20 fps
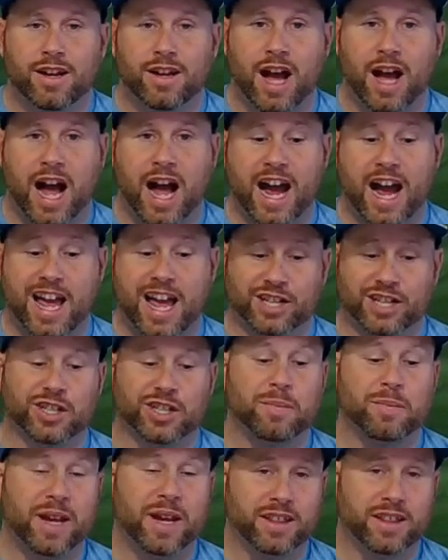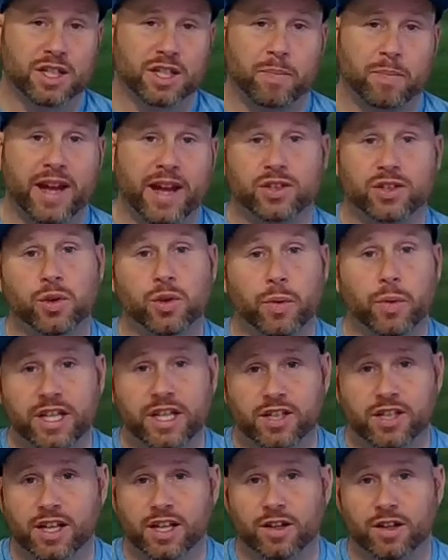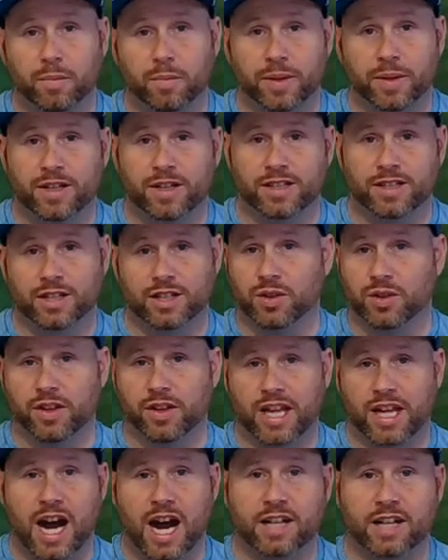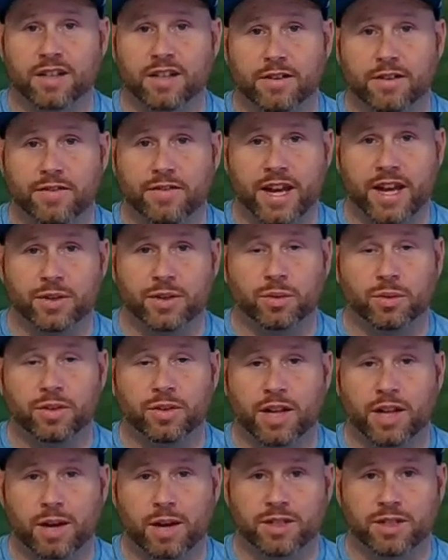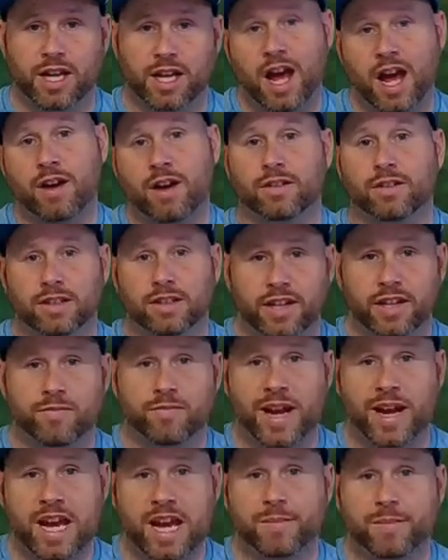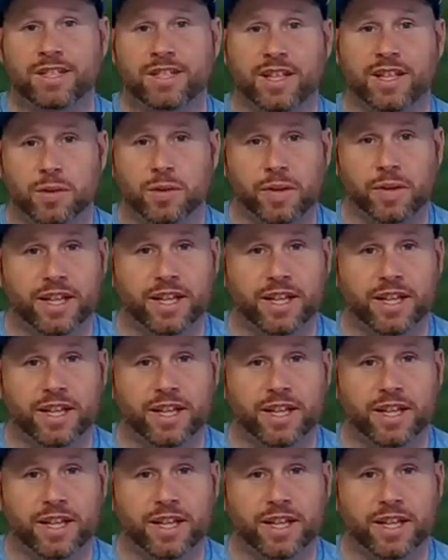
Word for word: I actually made this bet two weeks ago because I saw the odds on FanDuel, and I was like, oh, LIV Miami's this week.